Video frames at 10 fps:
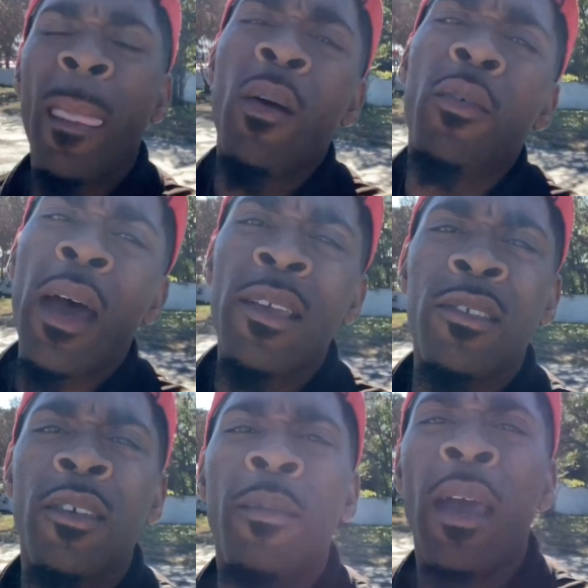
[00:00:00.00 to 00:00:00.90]
on
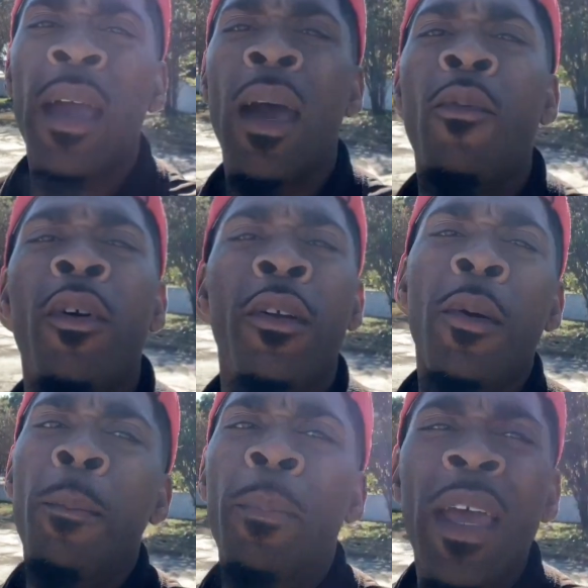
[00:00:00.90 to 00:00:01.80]
IG, man. I got one of
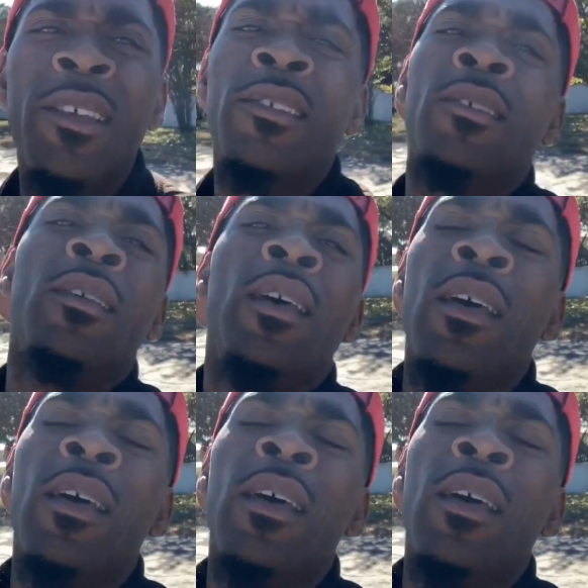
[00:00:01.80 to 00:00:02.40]
the best